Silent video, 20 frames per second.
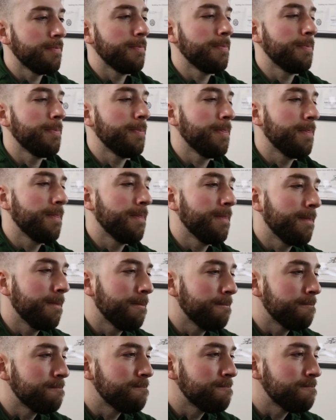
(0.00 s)
Test day number
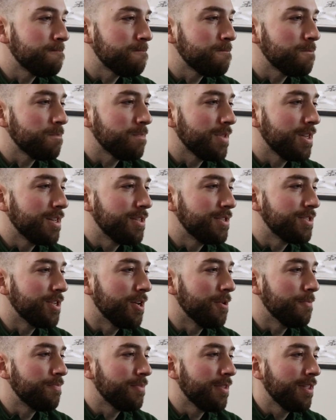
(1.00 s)
two.
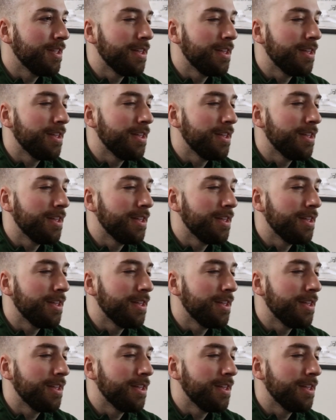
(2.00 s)
So,